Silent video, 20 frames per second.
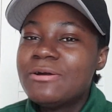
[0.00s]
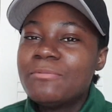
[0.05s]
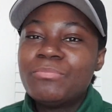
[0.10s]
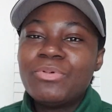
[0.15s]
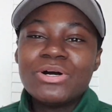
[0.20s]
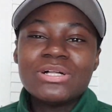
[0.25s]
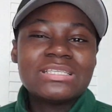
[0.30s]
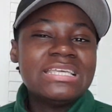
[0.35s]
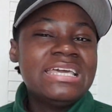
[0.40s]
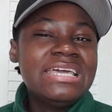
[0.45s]

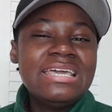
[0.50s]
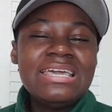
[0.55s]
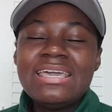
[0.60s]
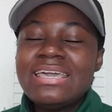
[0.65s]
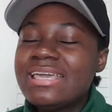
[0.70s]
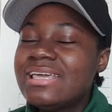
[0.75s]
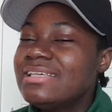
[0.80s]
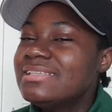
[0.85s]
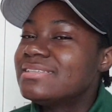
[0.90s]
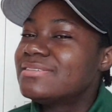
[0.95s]
but he
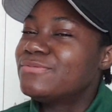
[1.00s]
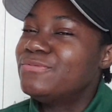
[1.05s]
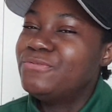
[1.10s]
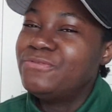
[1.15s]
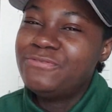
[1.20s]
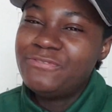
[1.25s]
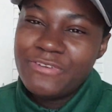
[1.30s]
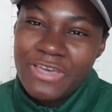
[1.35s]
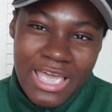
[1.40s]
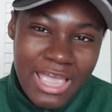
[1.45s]
is
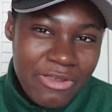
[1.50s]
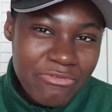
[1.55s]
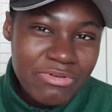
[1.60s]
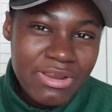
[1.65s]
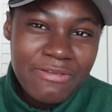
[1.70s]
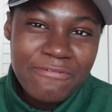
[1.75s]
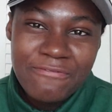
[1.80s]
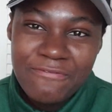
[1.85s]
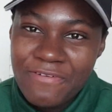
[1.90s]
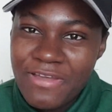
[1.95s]

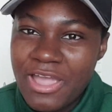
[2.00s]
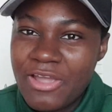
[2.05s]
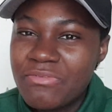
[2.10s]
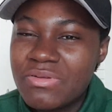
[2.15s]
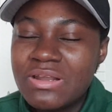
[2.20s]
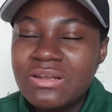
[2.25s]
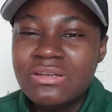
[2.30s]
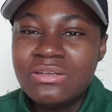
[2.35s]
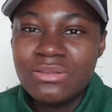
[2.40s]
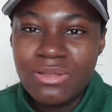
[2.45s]
very
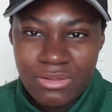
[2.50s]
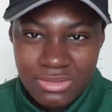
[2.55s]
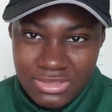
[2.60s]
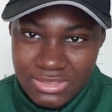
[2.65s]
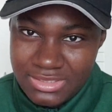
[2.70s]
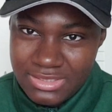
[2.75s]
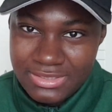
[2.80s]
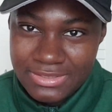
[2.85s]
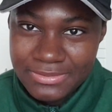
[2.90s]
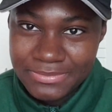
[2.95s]
very
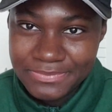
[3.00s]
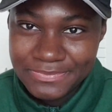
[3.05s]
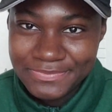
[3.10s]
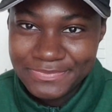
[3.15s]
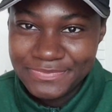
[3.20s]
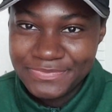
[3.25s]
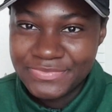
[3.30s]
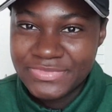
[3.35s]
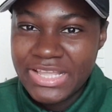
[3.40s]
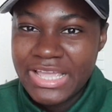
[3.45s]
naughty
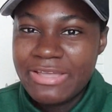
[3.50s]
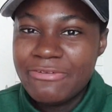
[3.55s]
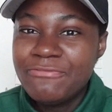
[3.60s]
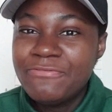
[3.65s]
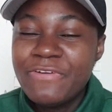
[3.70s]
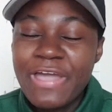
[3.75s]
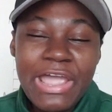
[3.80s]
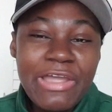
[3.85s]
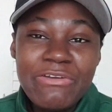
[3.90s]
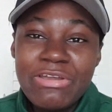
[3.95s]

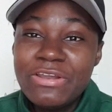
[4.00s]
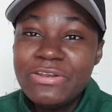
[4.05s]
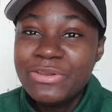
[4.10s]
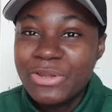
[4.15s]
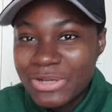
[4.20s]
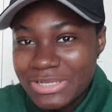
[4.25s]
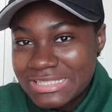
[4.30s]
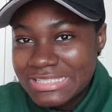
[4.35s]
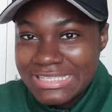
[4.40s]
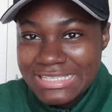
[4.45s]
very
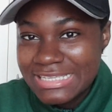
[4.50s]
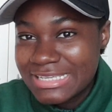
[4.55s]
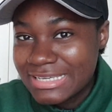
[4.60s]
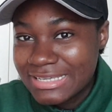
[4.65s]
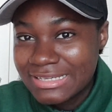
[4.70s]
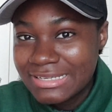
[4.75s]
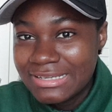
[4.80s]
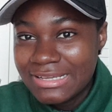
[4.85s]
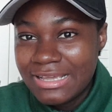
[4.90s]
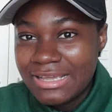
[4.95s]

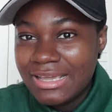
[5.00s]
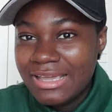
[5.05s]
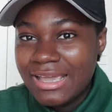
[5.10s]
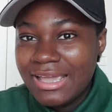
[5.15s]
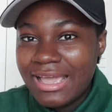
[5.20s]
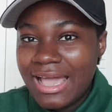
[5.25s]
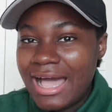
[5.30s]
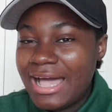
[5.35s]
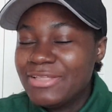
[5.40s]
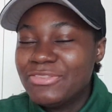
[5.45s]
naughty.
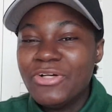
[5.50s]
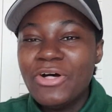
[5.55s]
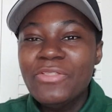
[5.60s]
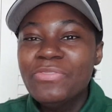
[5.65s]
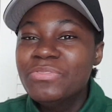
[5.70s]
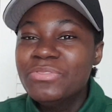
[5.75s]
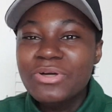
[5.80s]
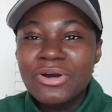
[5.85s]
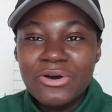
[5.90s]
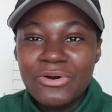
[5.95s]
I
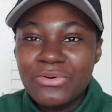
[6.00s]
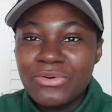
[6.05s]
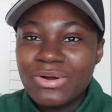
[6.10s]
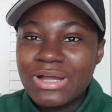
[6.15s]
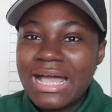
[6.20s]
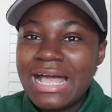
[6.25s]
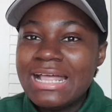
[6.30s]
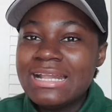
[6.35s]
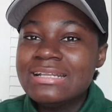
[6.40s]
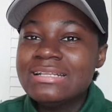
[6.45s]
don't
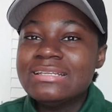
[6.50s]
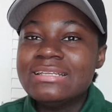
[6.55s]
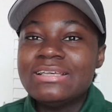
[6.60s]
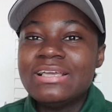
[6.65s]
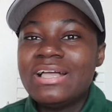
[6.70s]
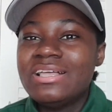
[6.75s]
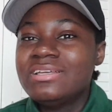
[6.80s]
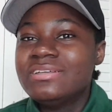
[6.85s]
know. And